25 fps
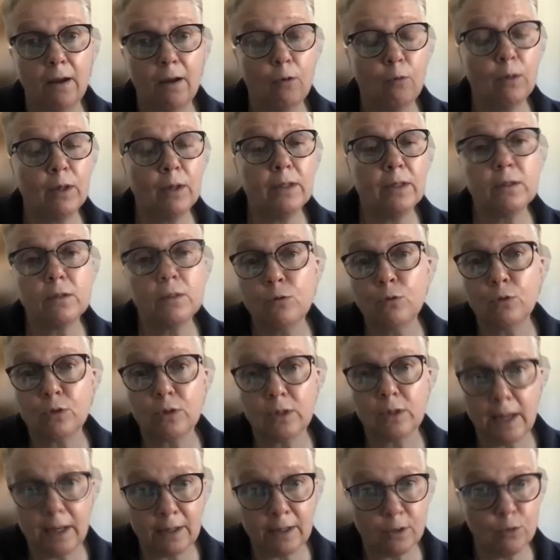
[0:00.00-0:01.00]
where it
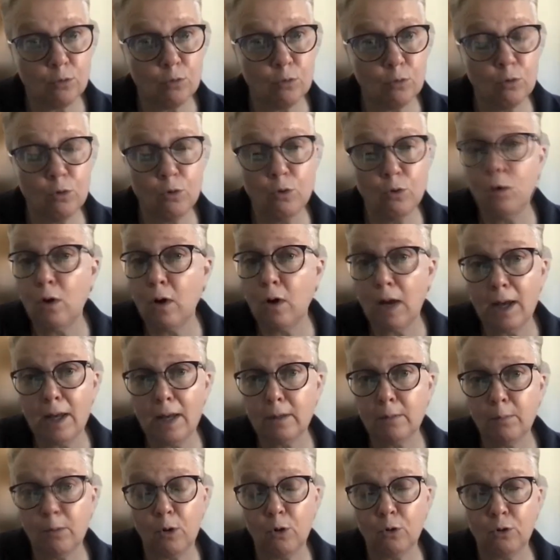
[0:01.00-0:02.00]
looked like the law
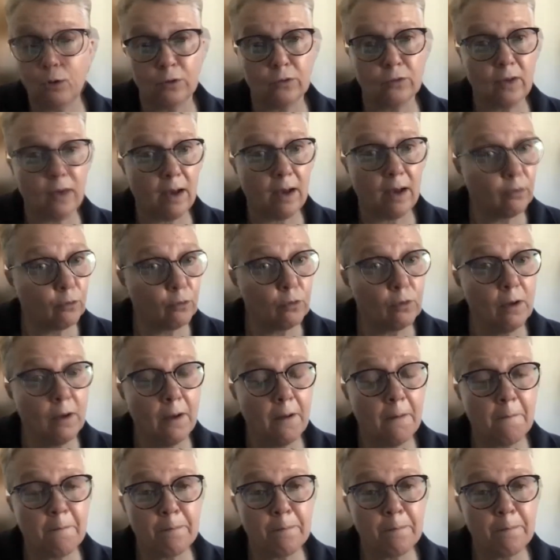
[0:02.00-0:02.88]
had broken down